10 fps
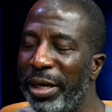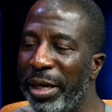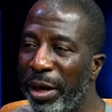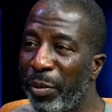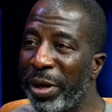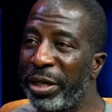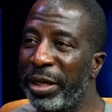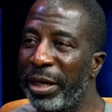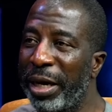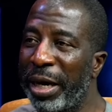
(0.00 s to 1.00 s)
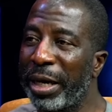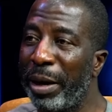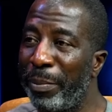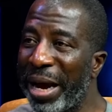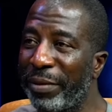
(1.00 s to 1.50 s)
When you come
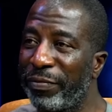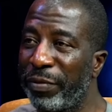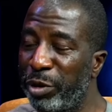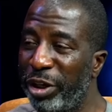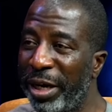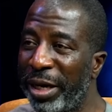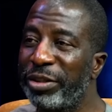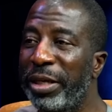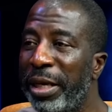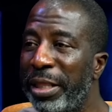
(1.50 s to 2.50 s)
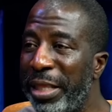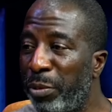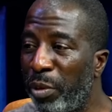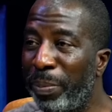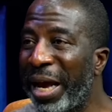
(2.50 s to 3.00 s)
back from church, then we'll
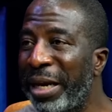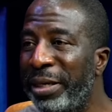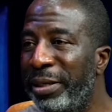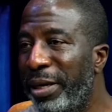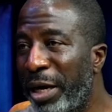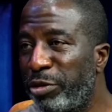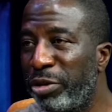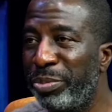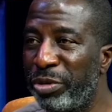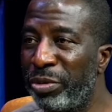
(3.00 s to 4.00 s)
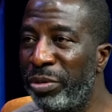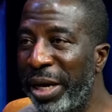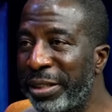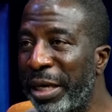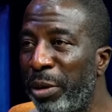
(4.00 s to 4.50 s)
plan our trip to
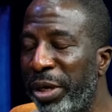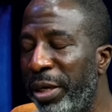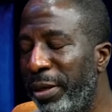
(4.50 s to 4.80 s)
SRK.